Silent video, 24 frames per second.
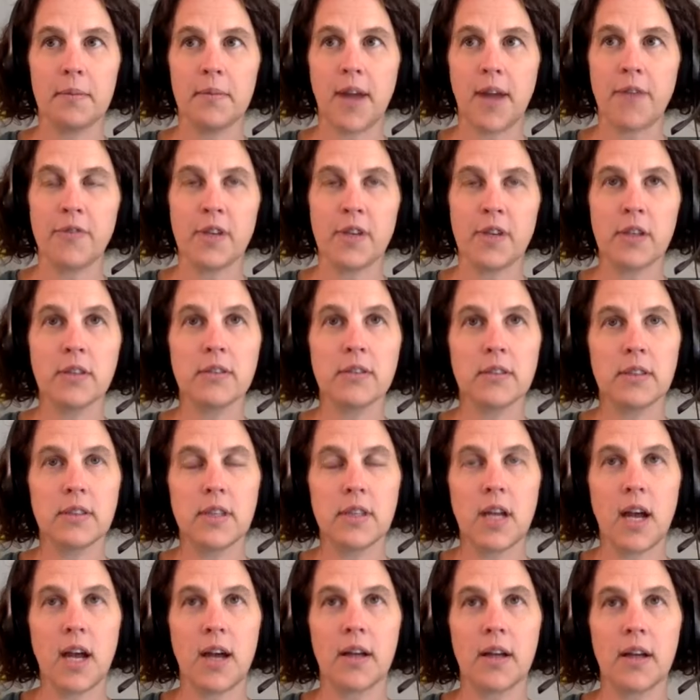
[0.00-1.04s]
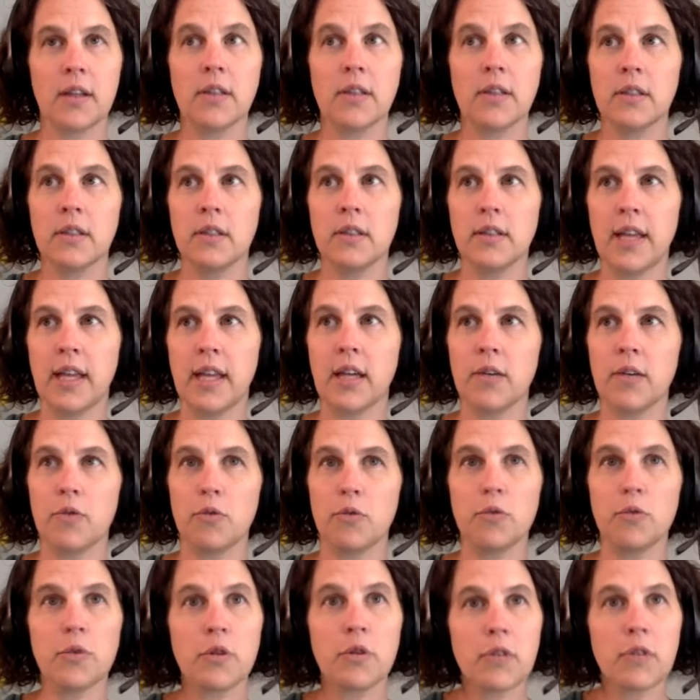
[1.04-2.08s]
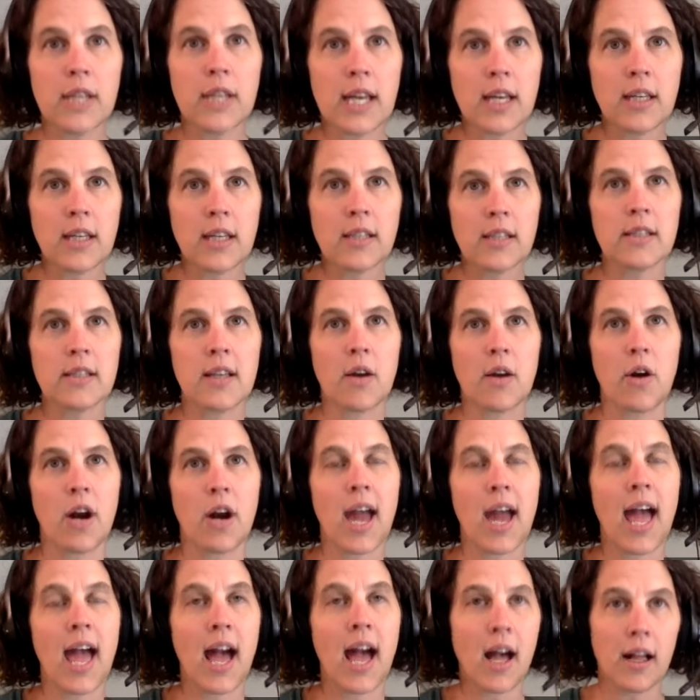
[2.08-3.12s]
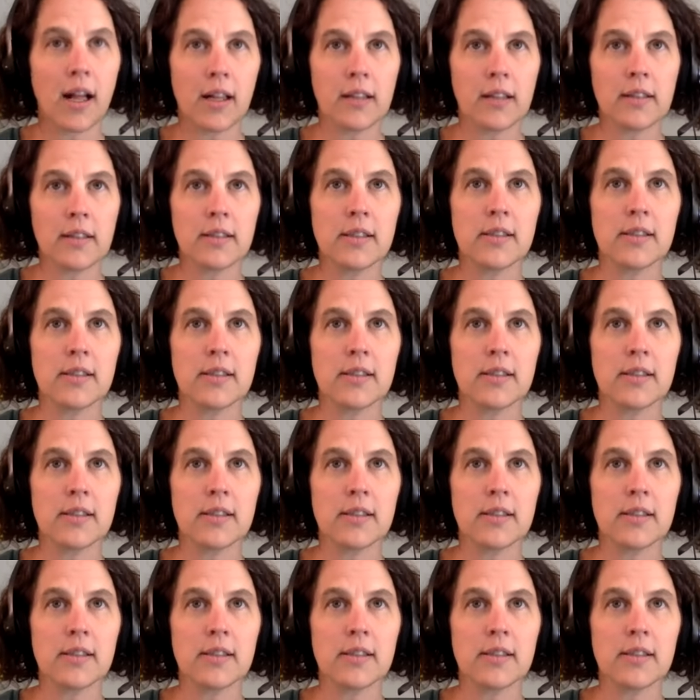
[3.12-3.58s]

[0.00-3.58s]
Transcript: I feel uh, like rooted or held,